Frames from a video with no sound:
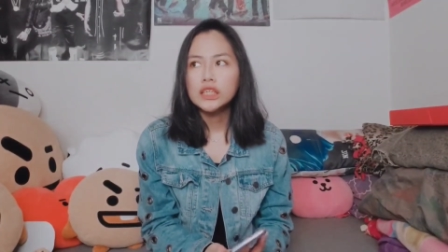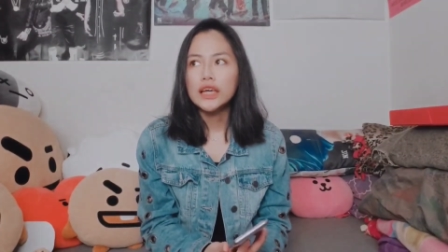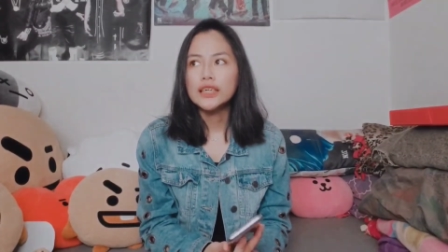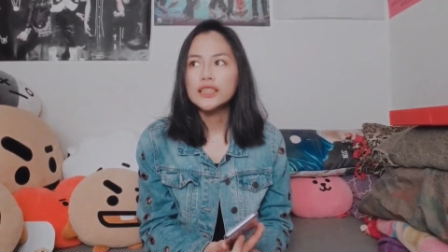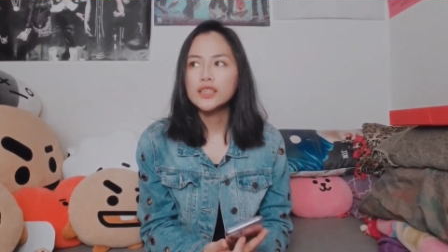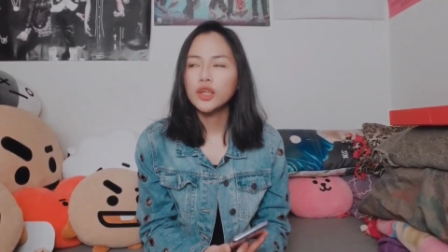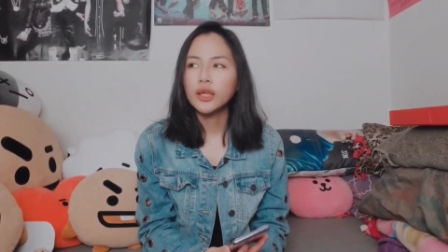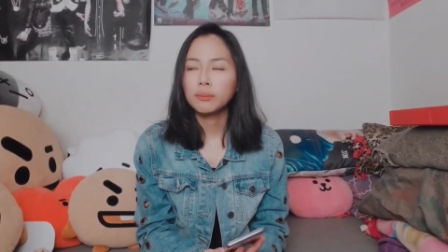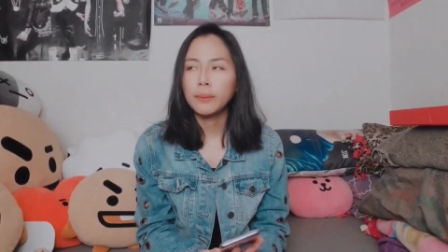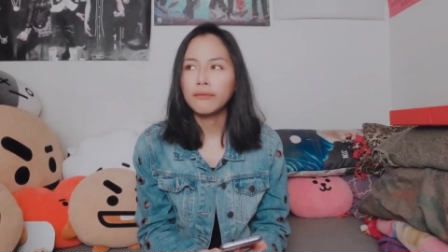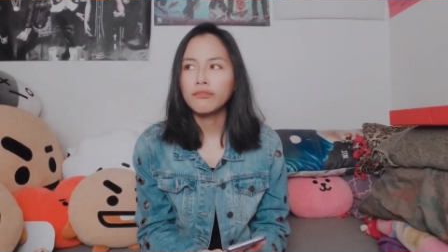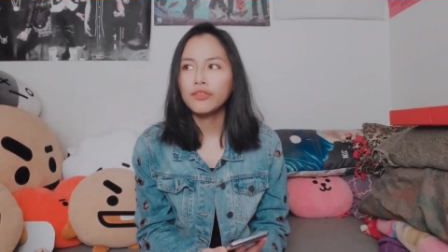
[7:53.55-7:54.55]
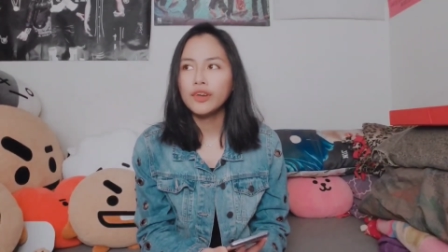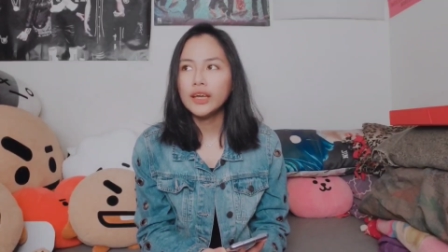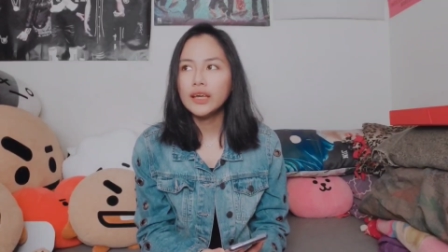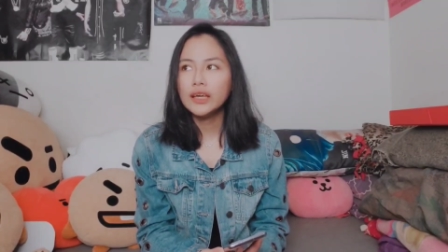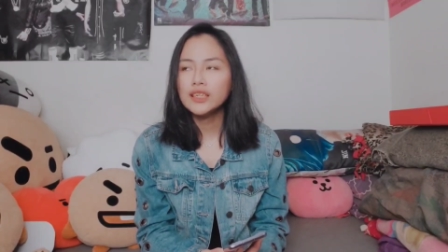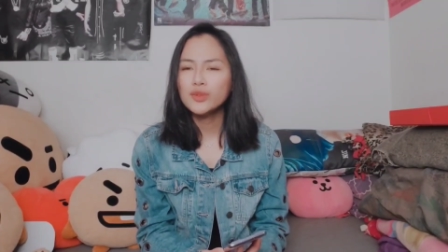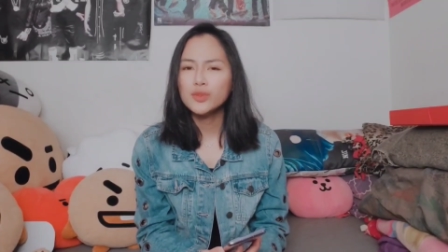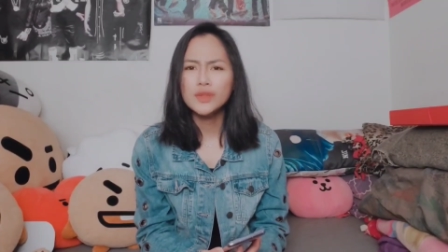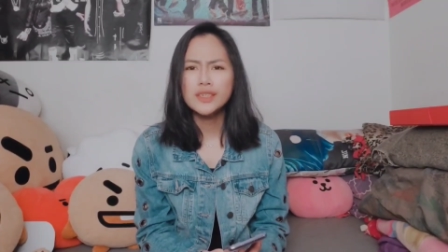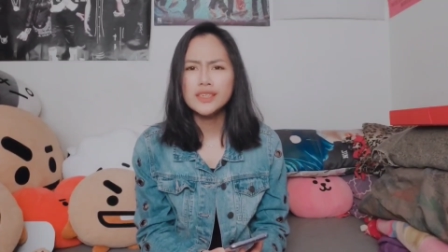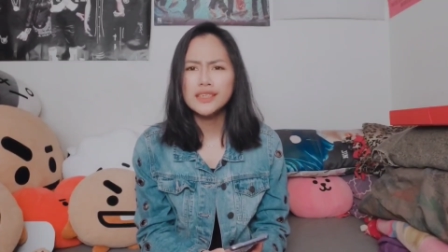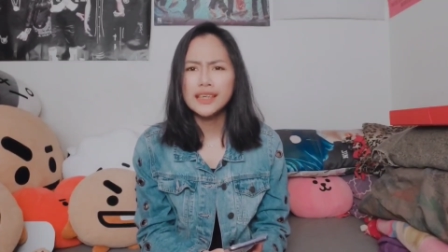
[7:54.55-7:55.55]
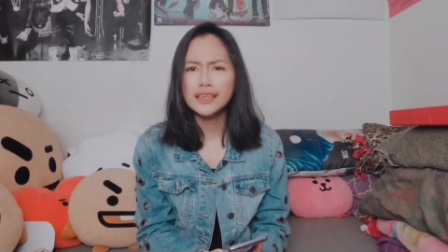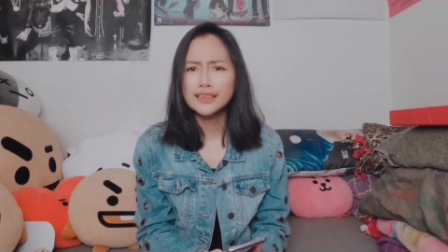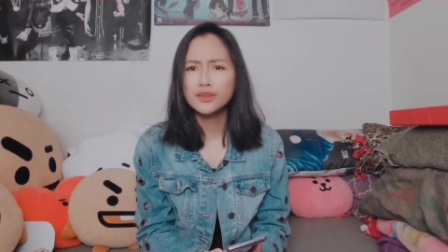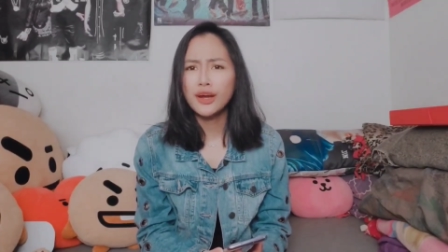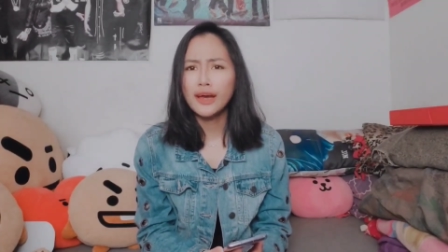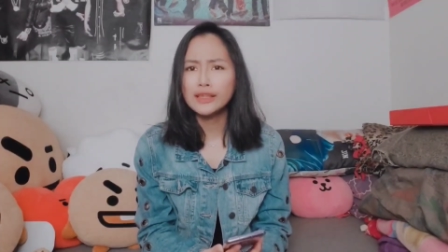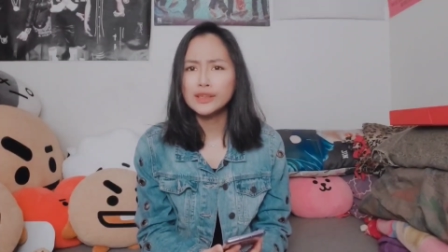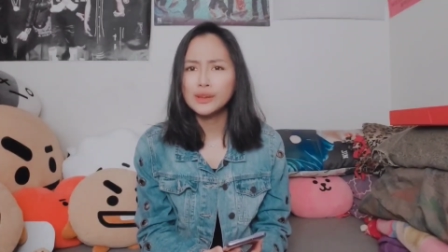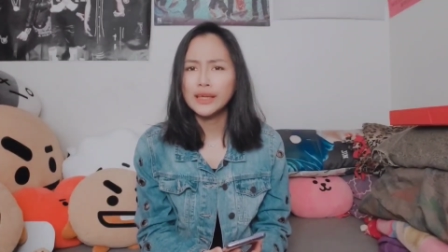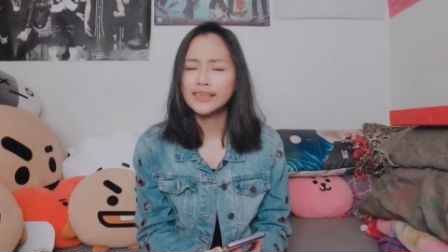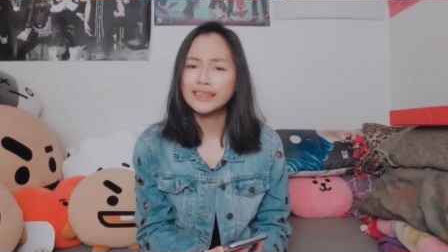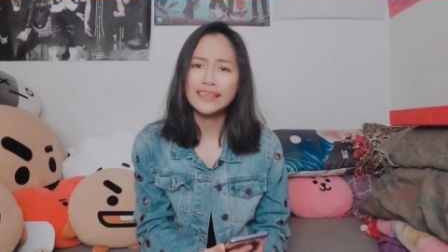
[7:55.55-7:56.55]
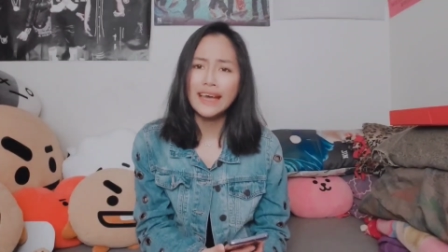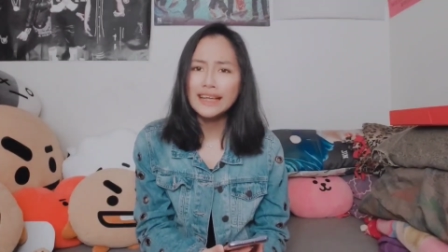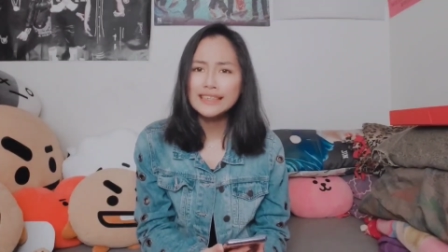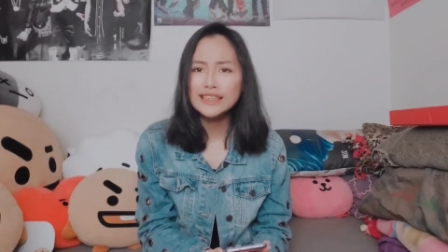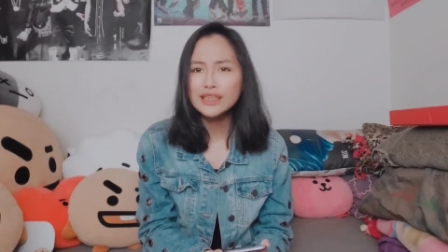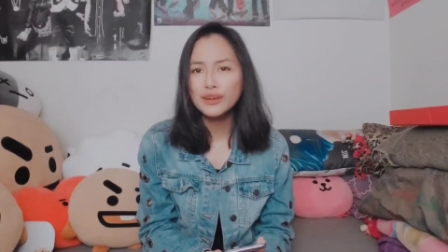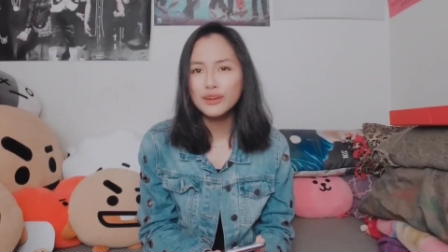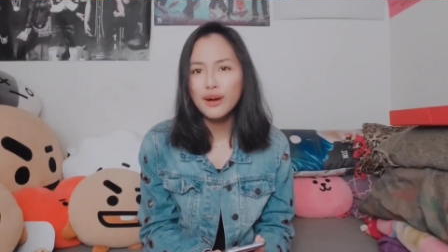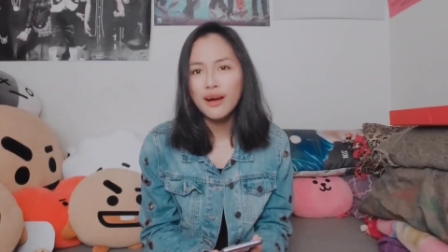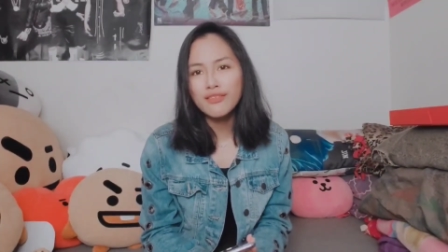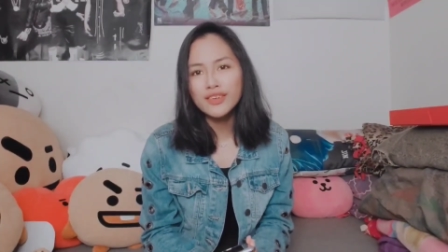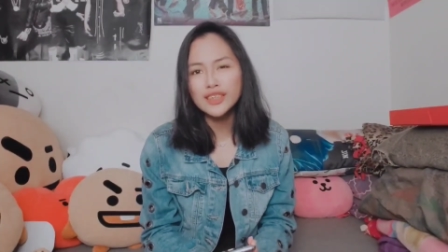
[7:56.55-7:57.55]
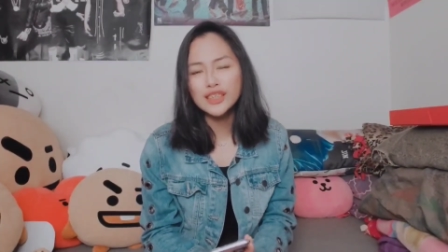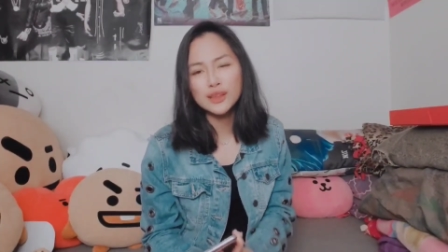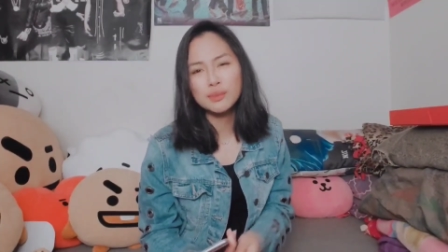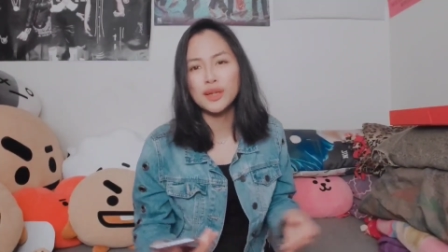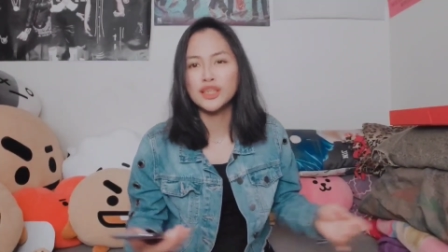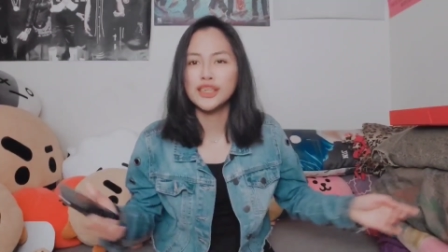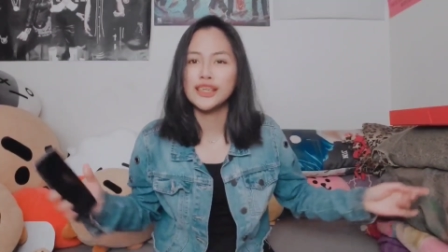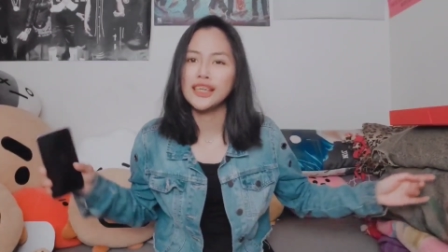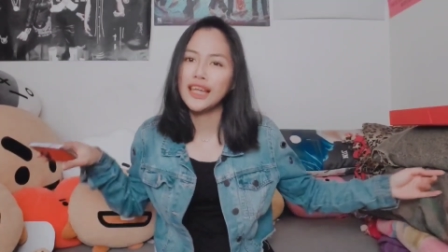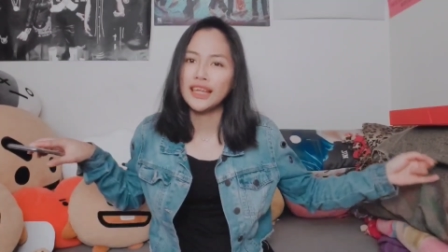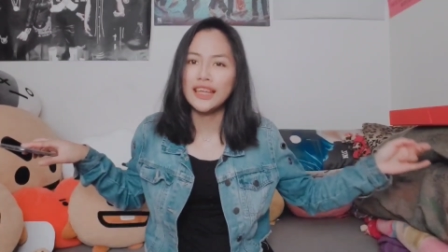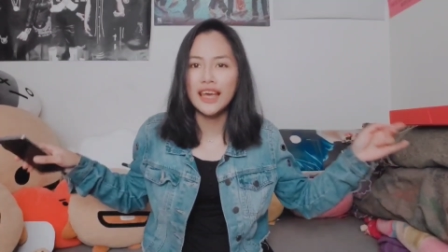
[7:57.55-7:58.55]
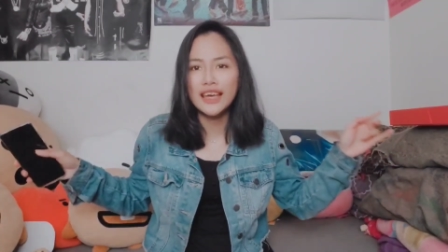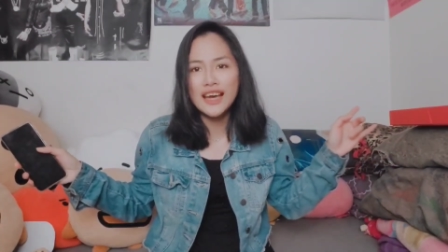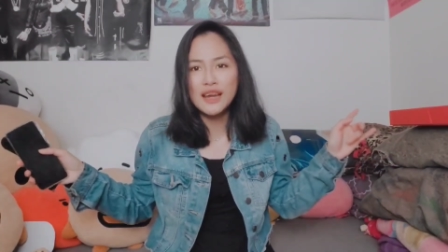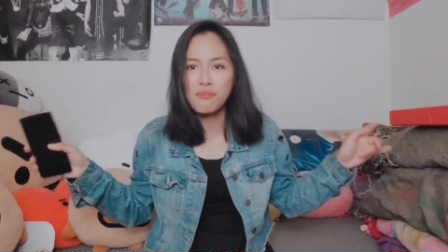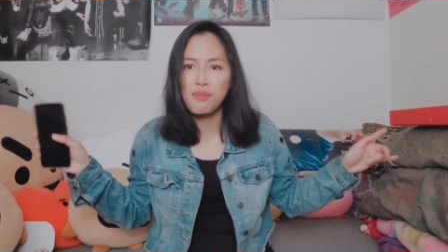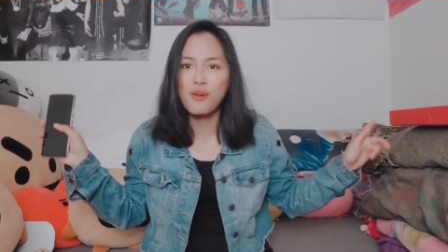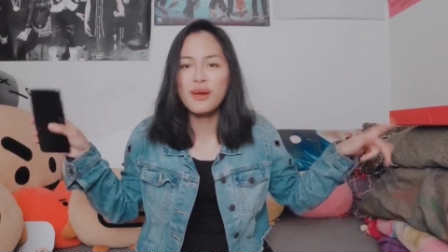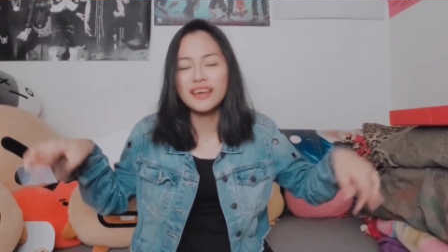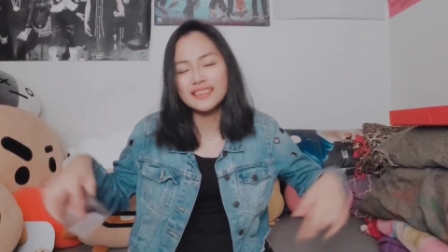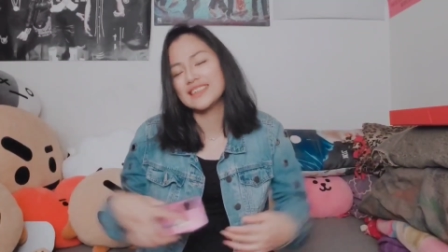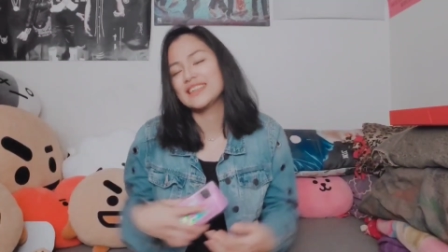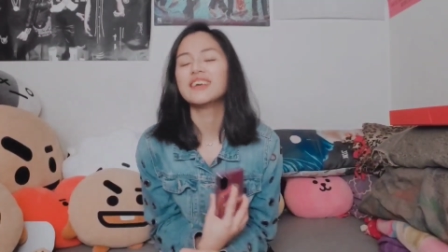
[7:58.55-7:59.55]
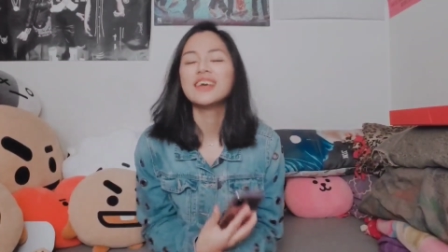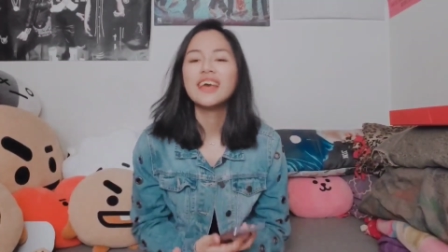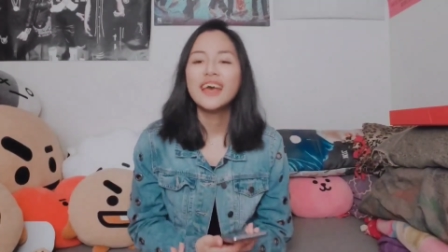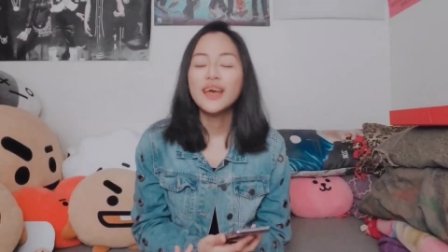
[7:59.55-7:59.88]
yeah, so like my friends, we try to like dance their covers, especially like I Got a Boy. I see,